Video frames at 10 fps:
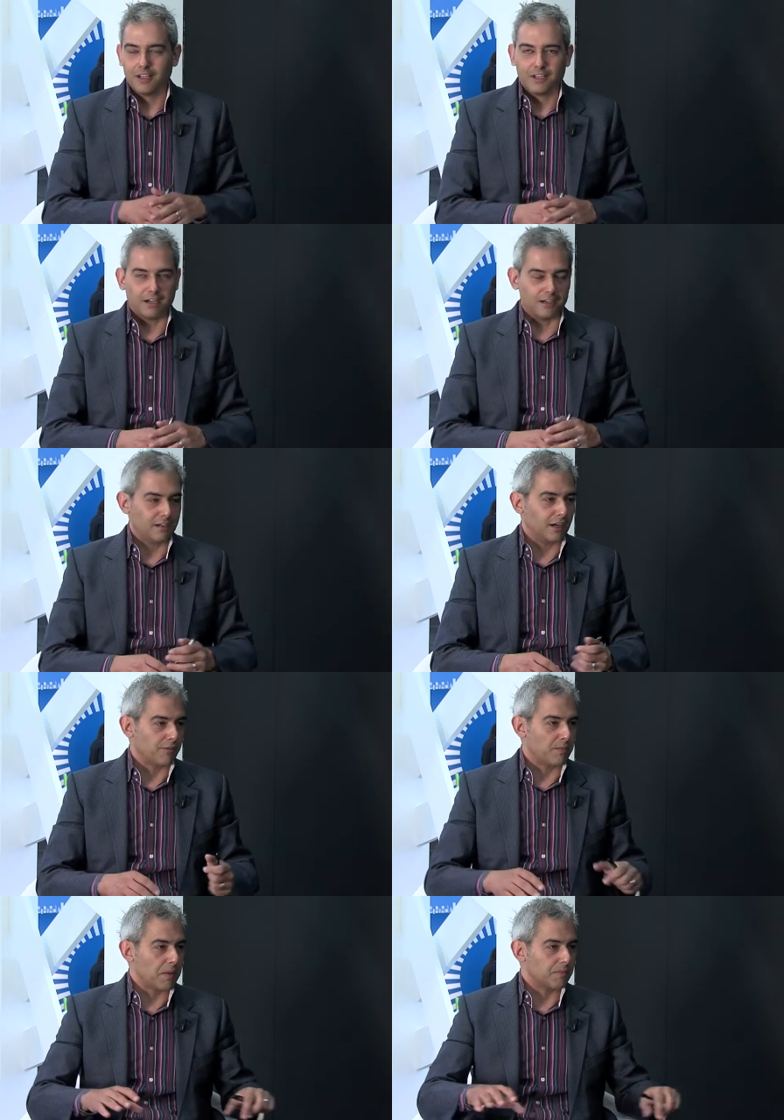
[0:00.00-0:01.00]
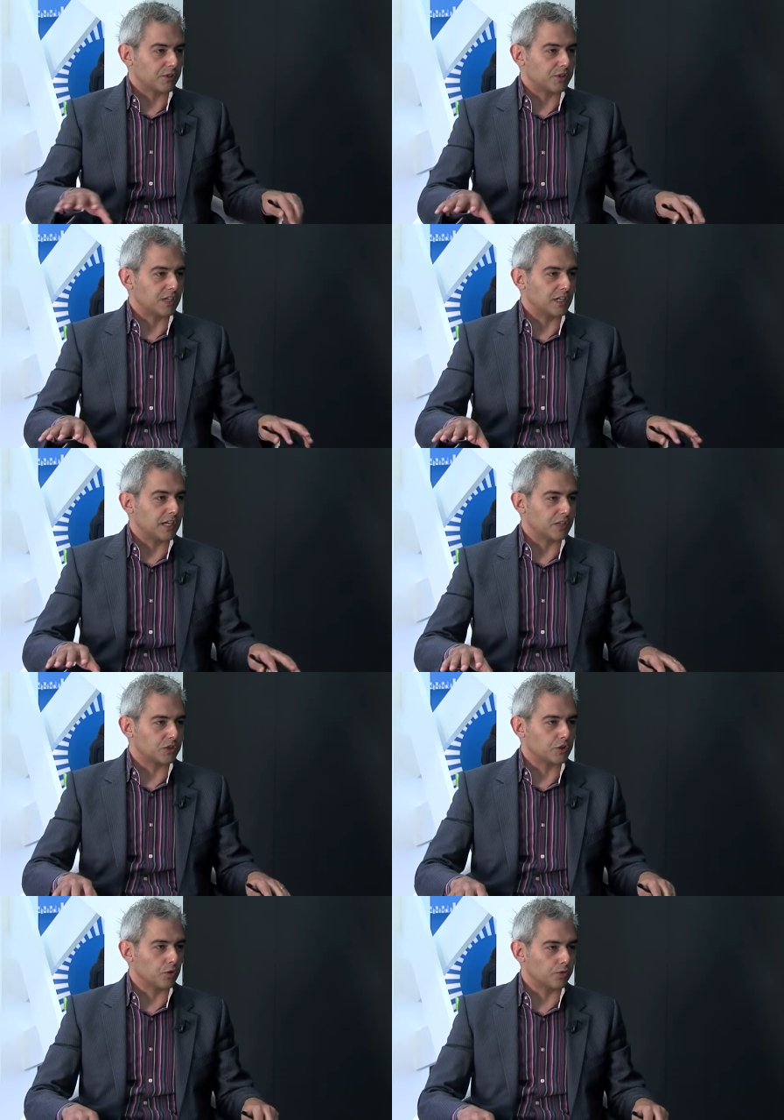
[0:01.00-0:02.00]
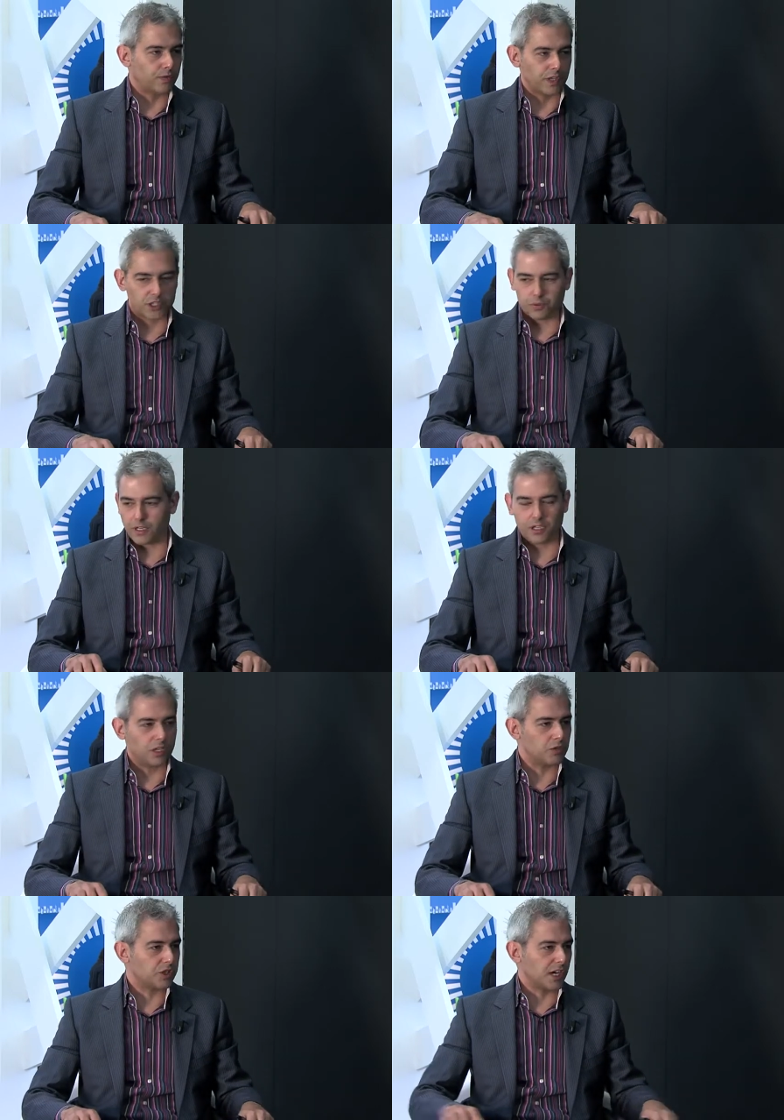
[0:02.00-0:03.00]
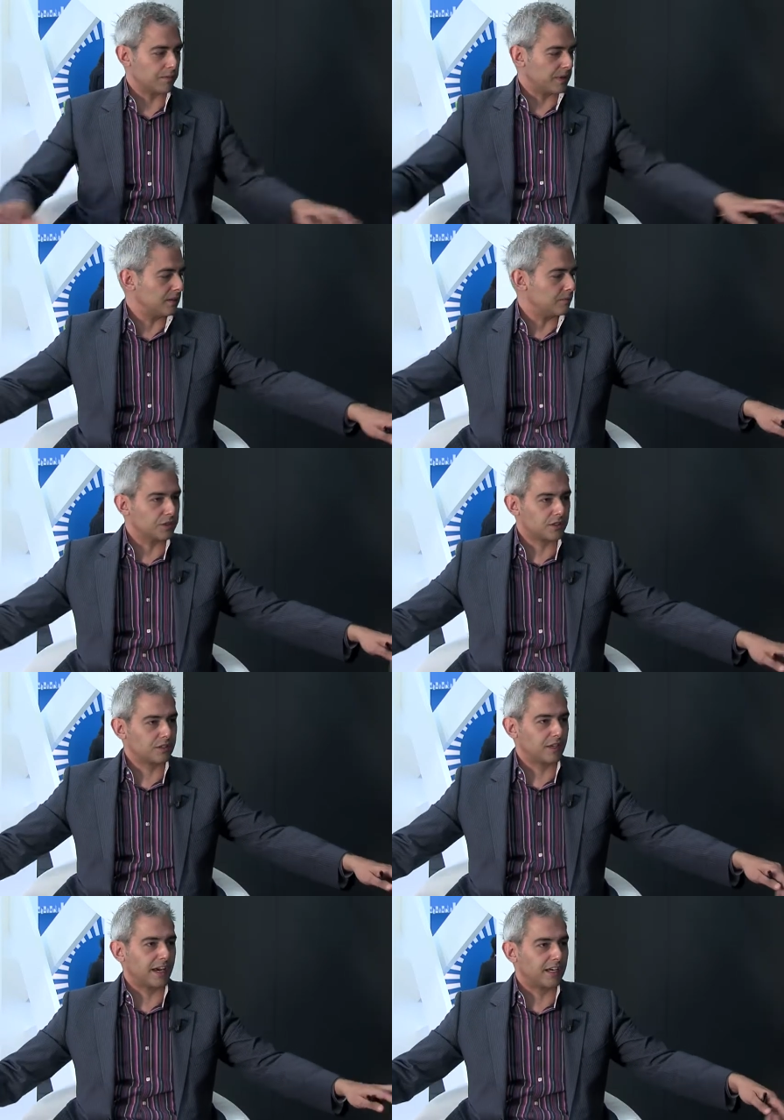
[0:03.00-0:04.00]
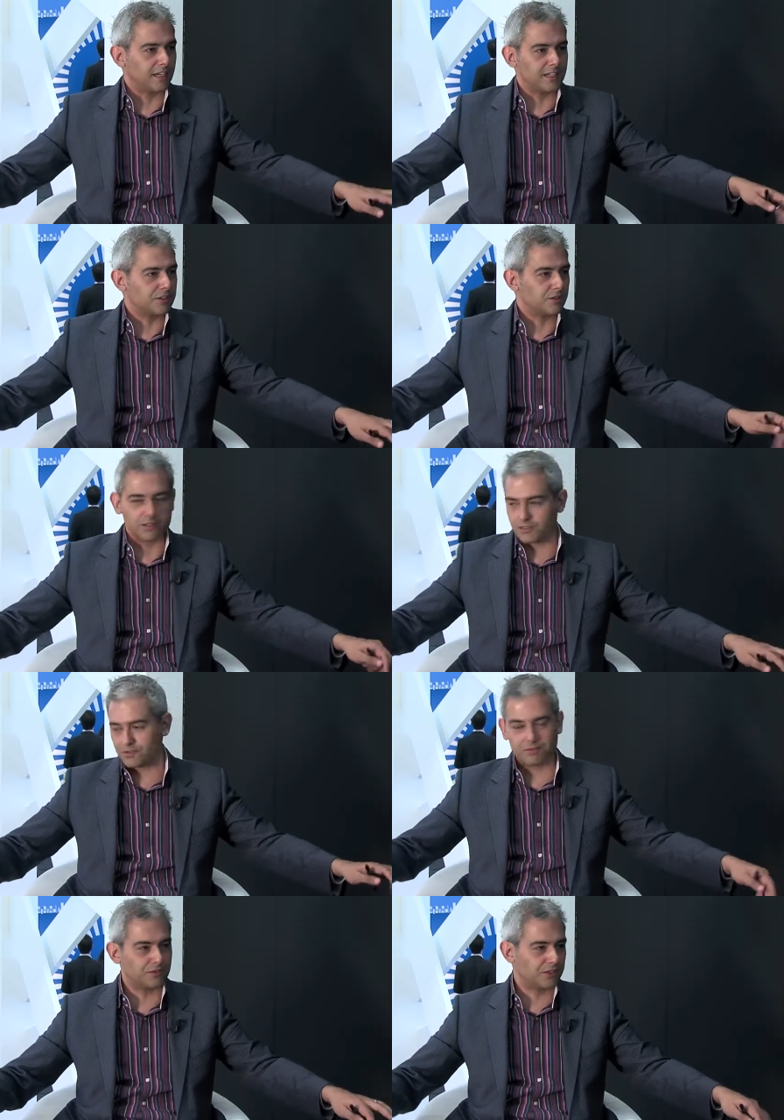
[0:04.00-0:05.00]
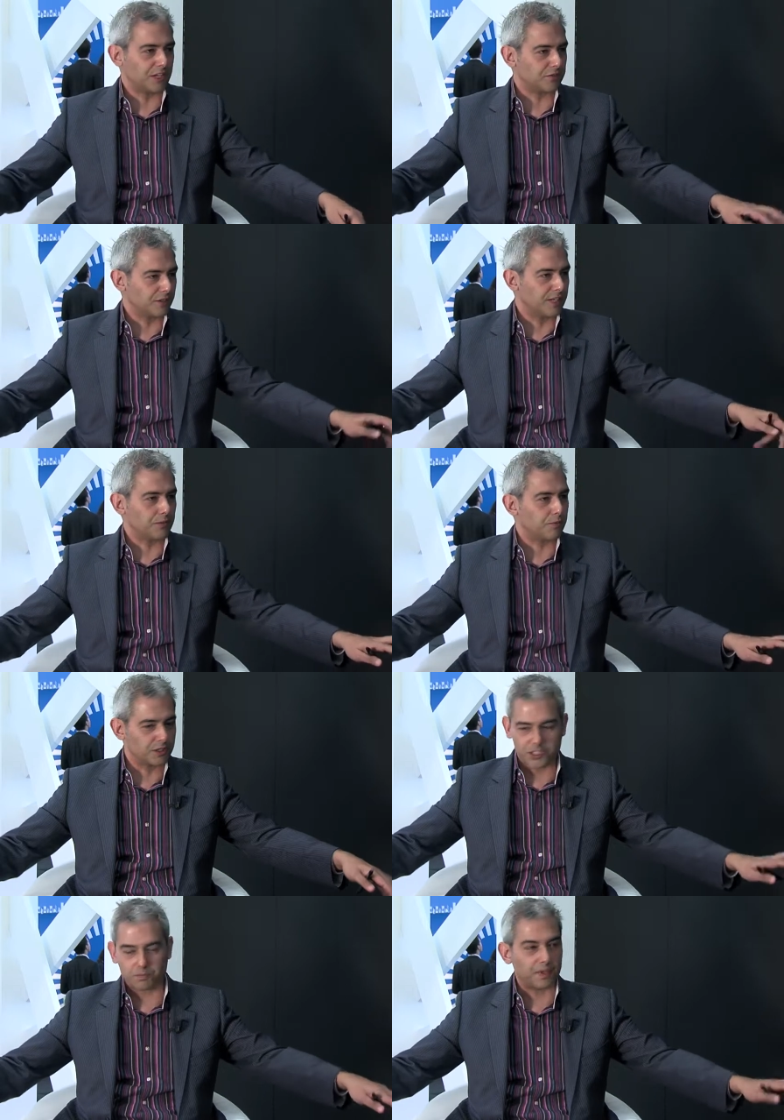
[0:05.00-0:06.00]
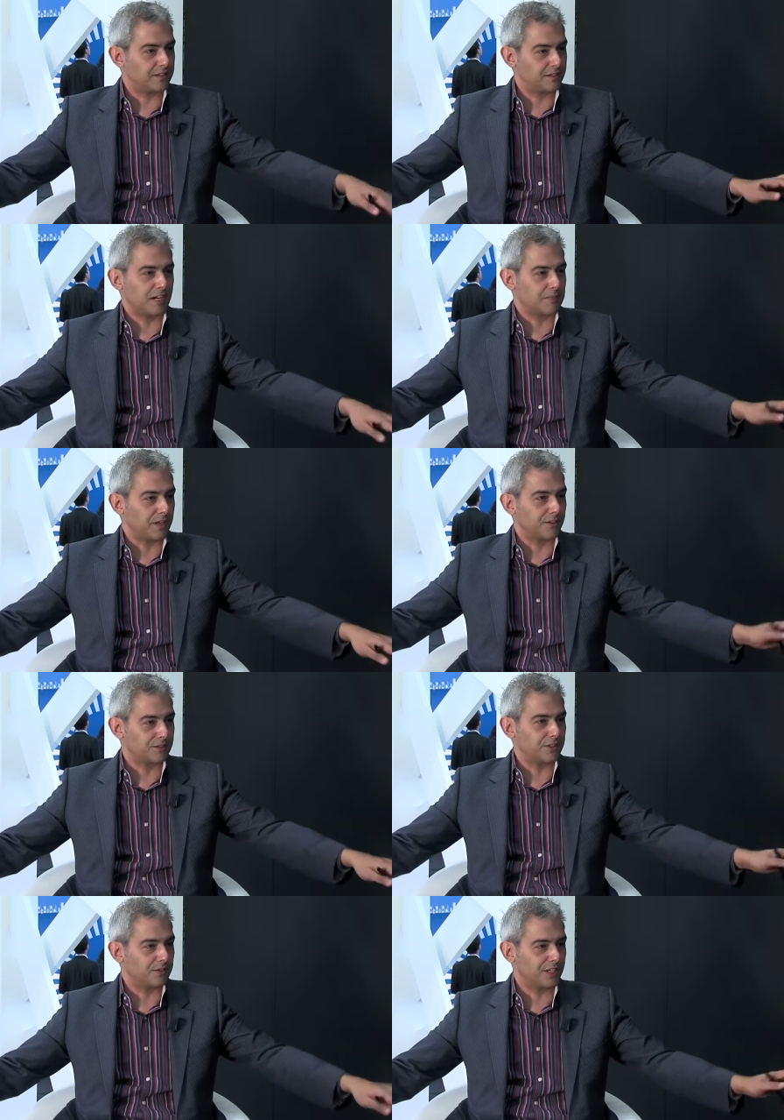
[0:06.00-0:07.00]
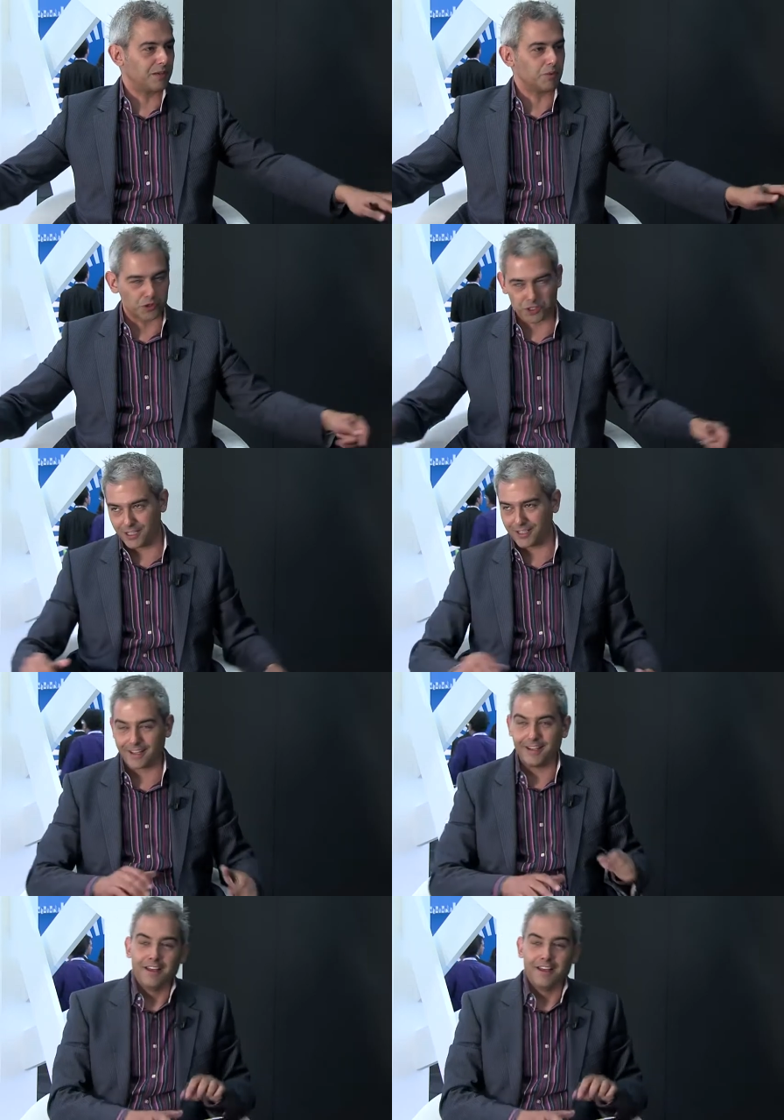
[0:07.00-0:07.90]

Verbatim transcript: I remember a scene out of Swordfish where Hugh Jackman was hacking into a central network just by typing on two keyboards like that.